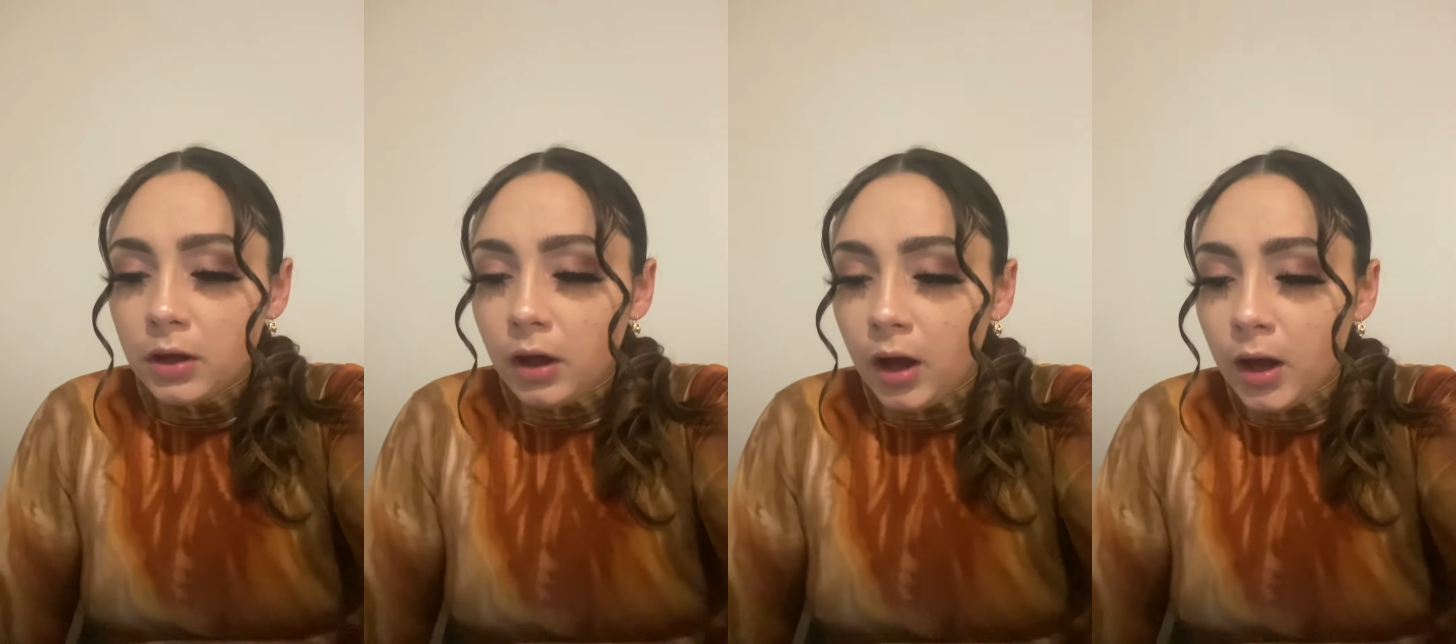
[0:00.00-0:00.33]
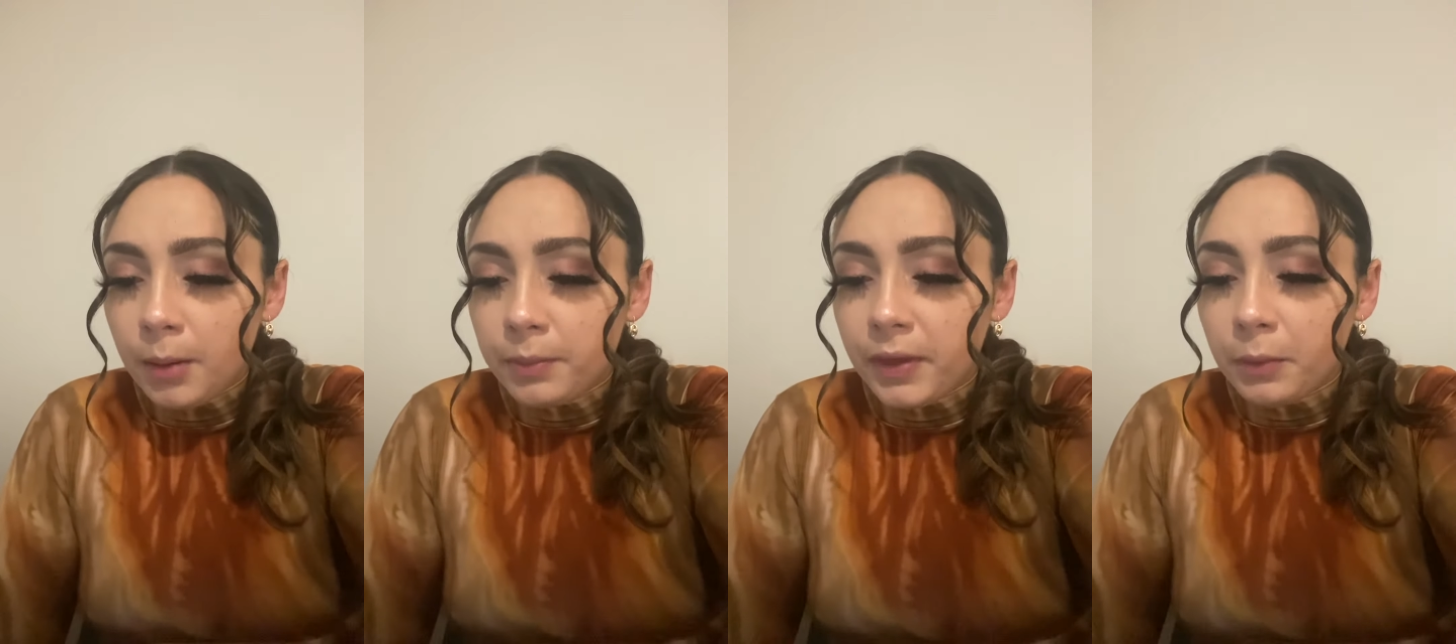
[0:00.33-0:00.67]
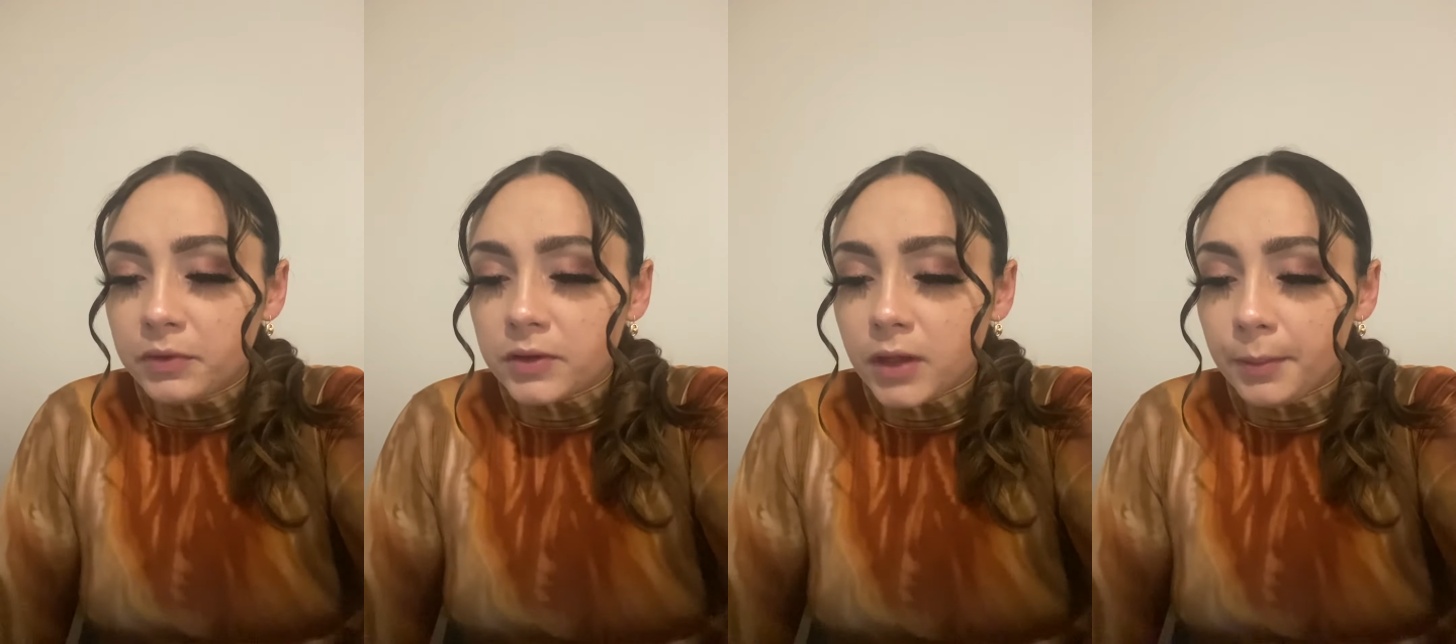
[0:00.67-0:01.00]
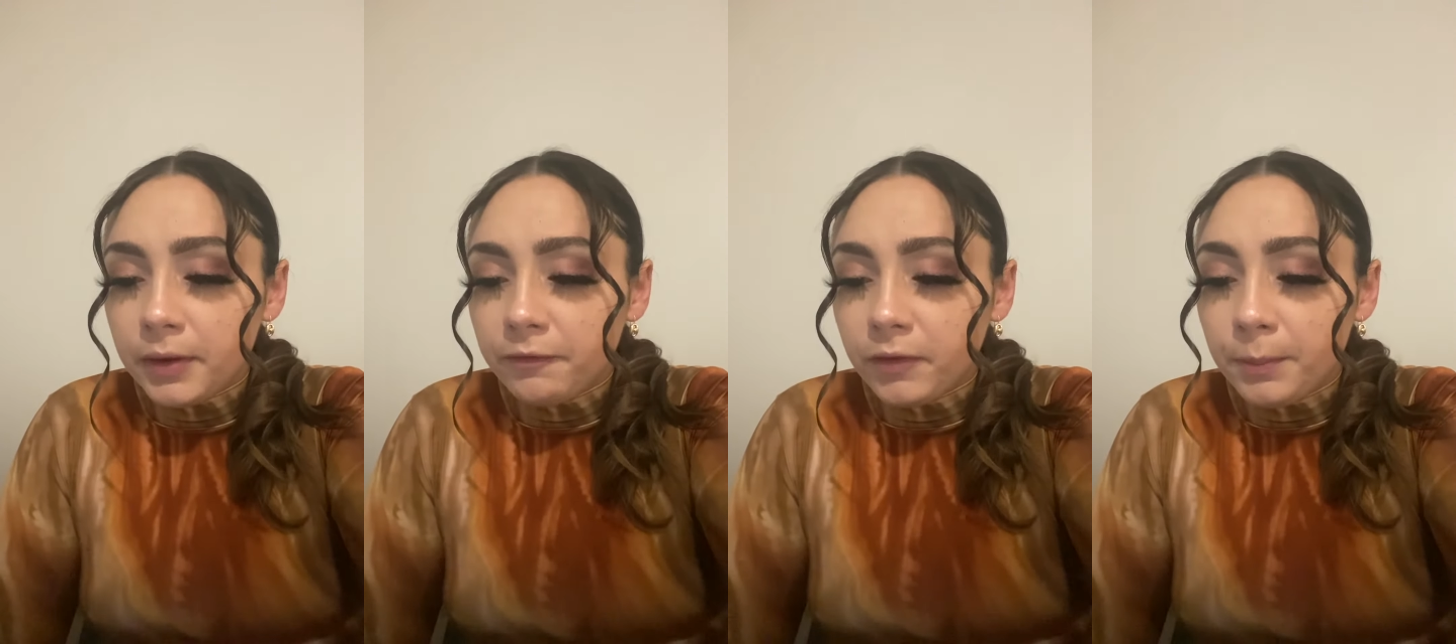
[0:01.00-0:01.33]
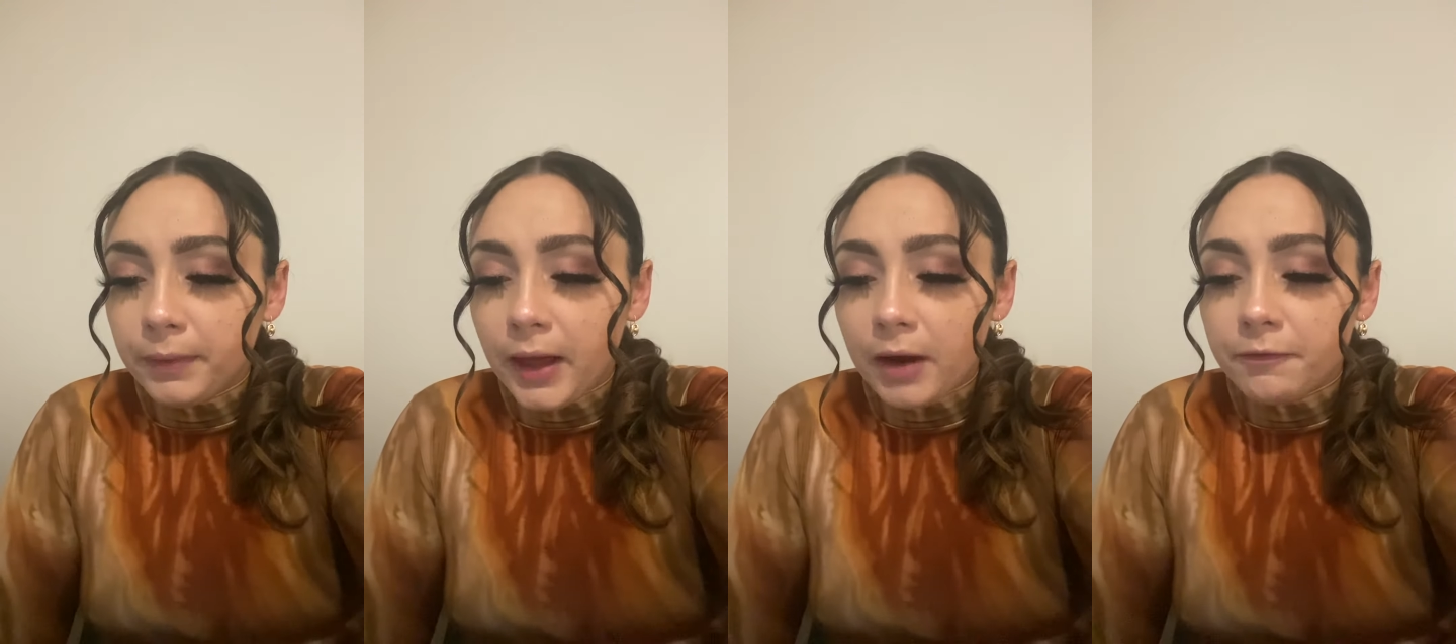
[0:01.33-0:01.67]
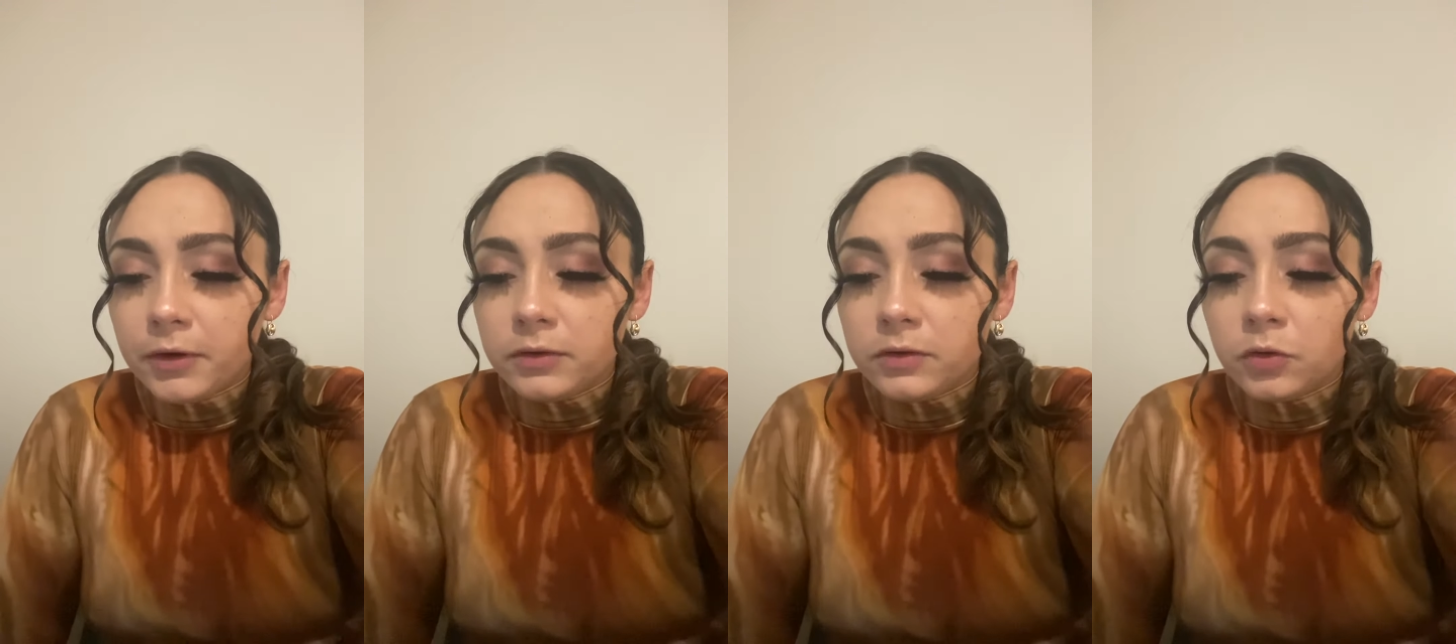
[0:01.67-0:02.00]
that was coming from Black
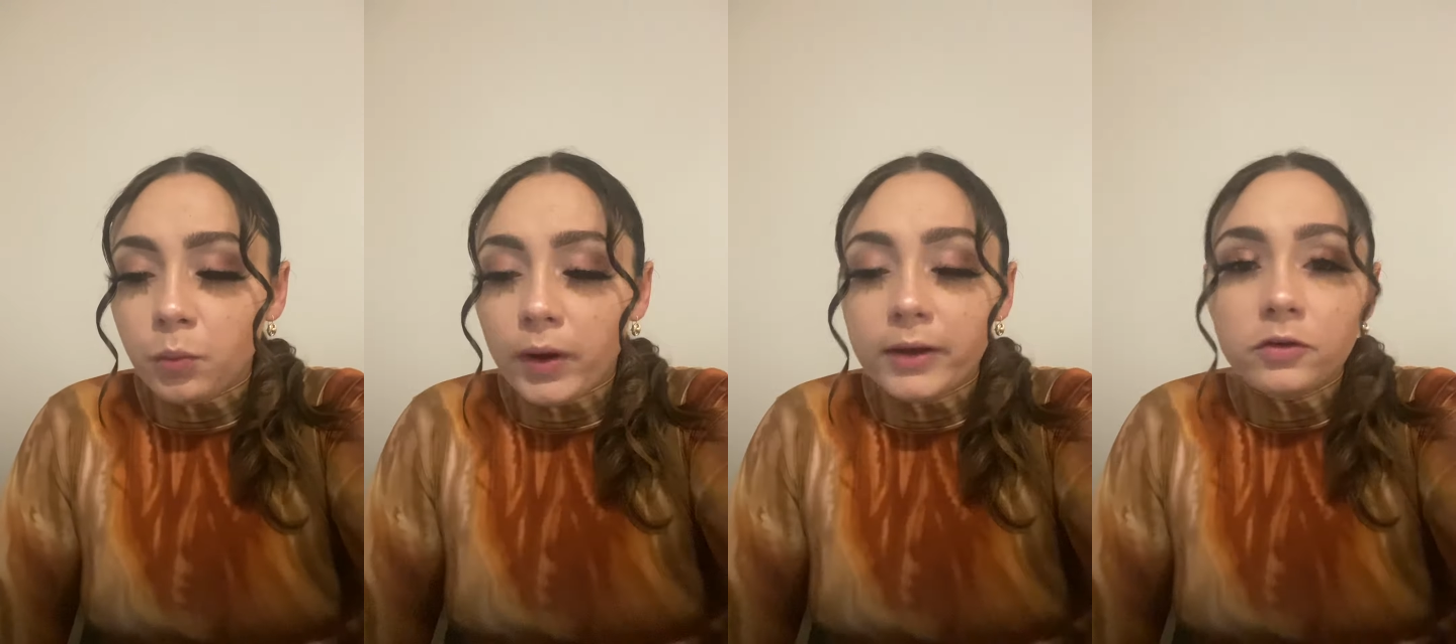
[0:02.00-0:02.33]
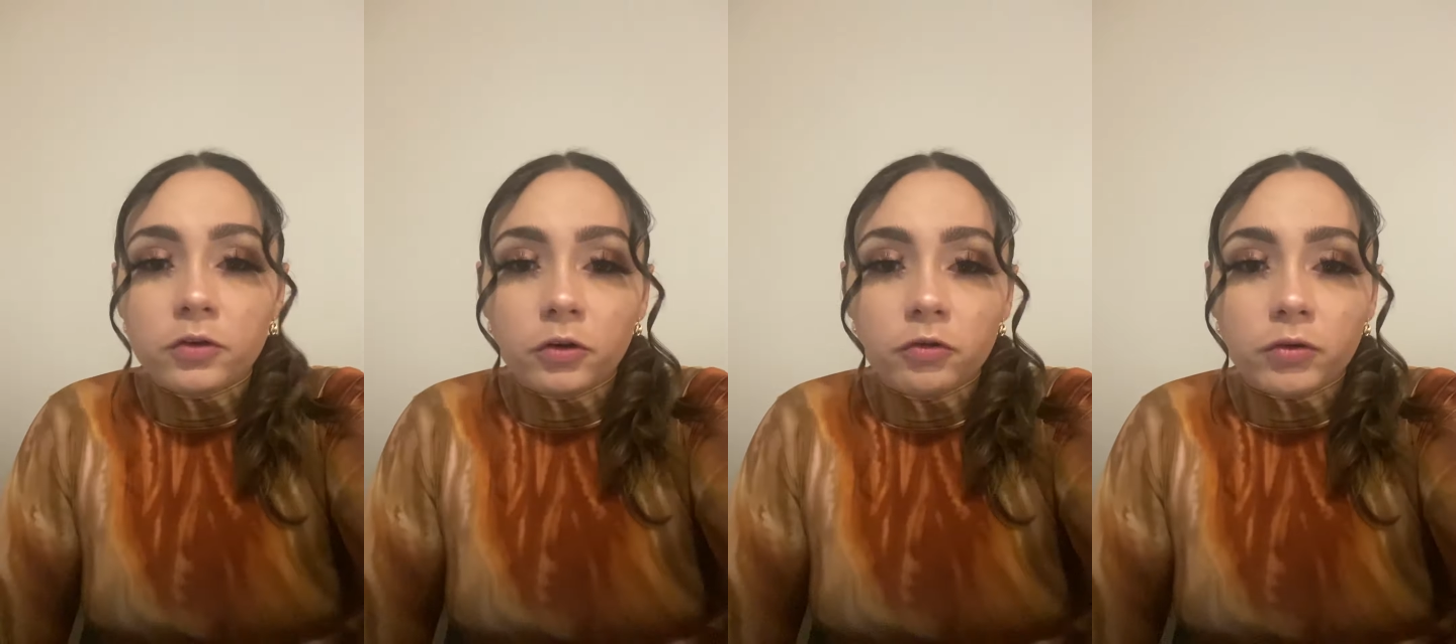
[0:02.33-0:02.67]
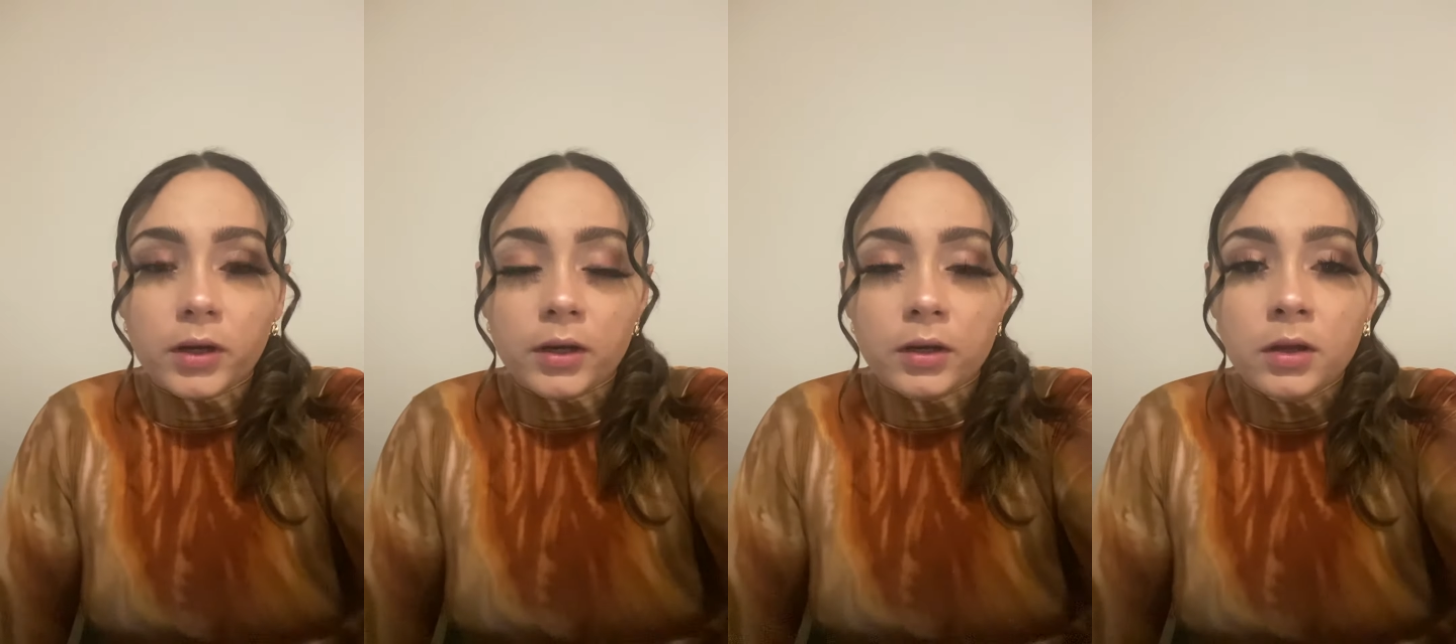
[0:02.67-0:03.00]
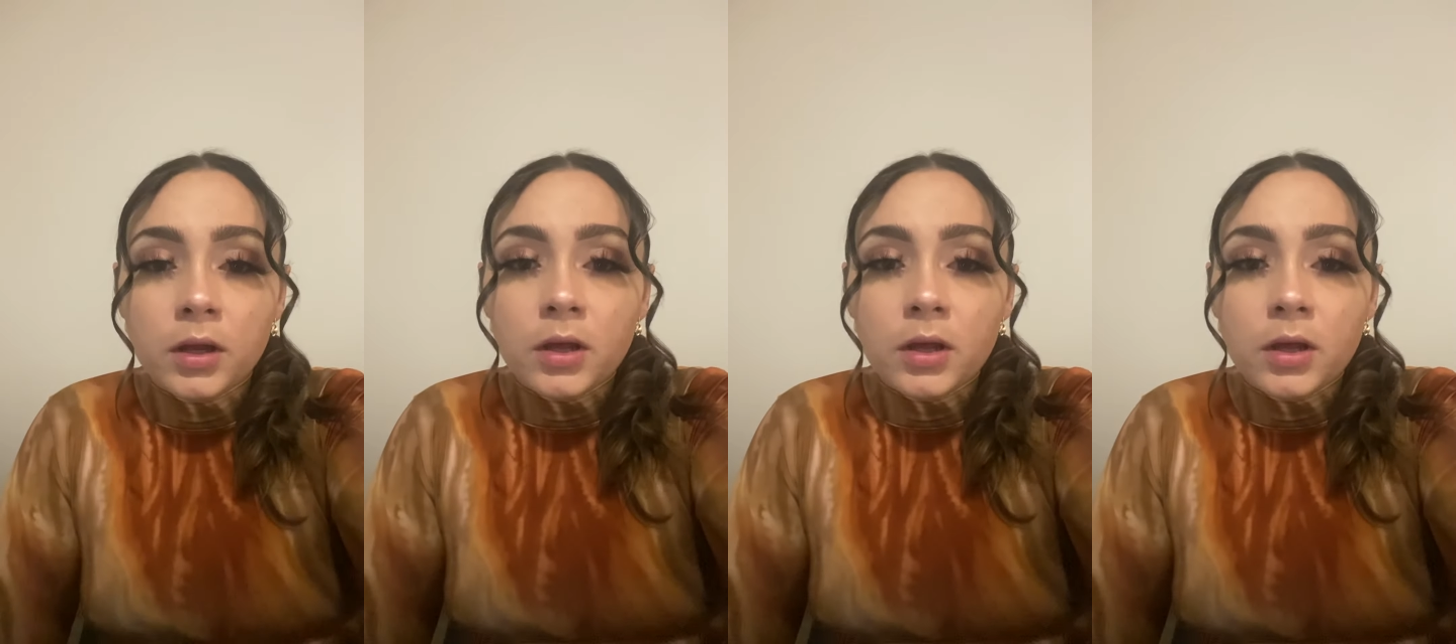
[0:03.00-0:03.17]
versus white children